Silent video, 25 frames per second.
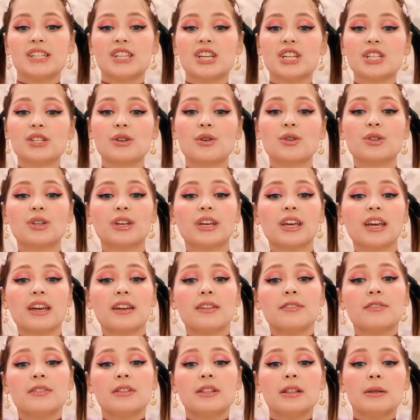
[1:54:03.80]
Just gonna
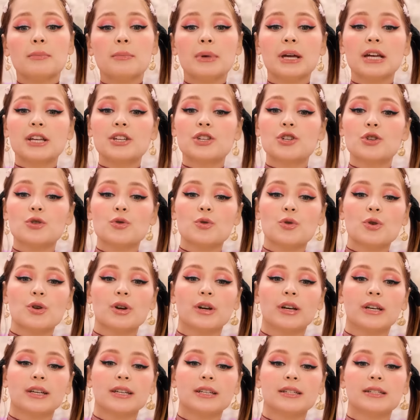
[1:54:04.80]
carefully make
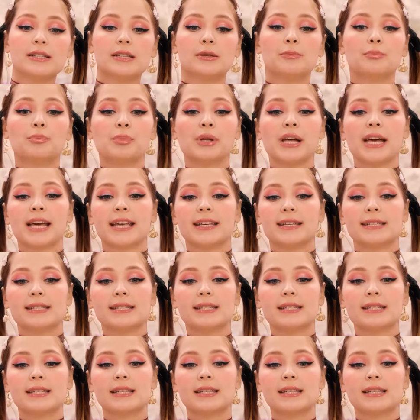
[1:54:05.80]
sure it's in place.